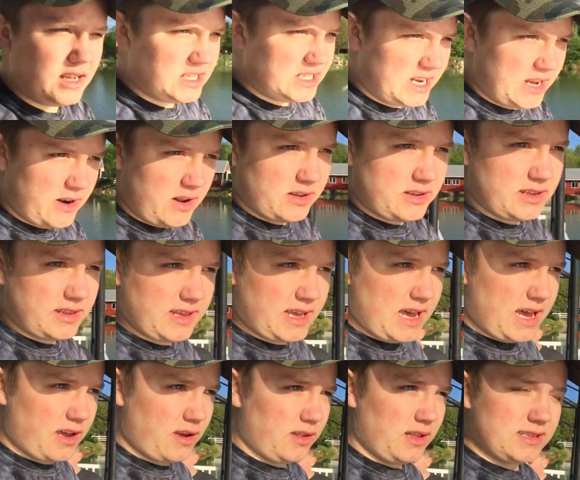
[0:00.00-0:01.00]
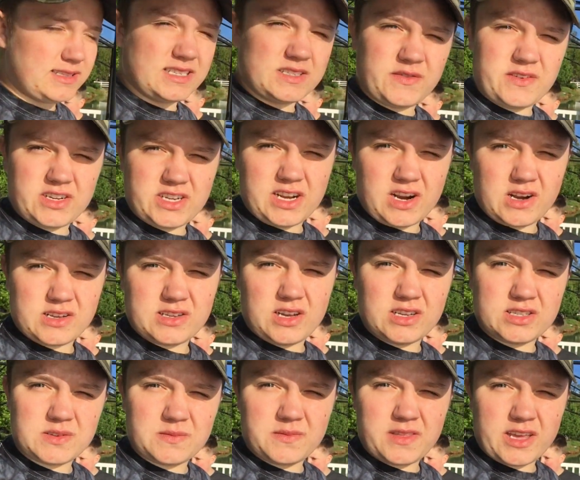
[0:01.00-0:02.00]
shout out to the guy who lets us fish here. It's
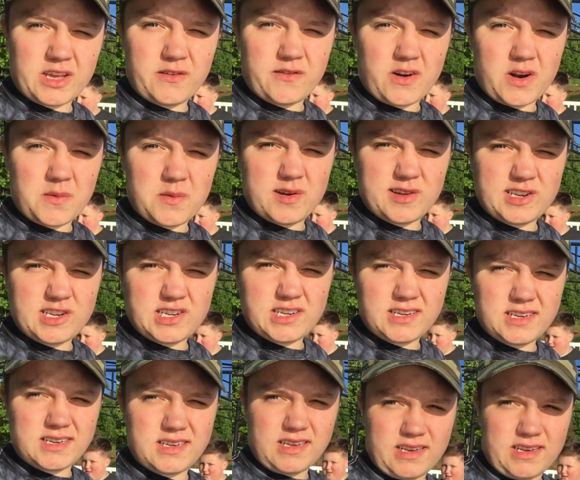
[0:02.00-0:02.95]
awesome. Thank you very much.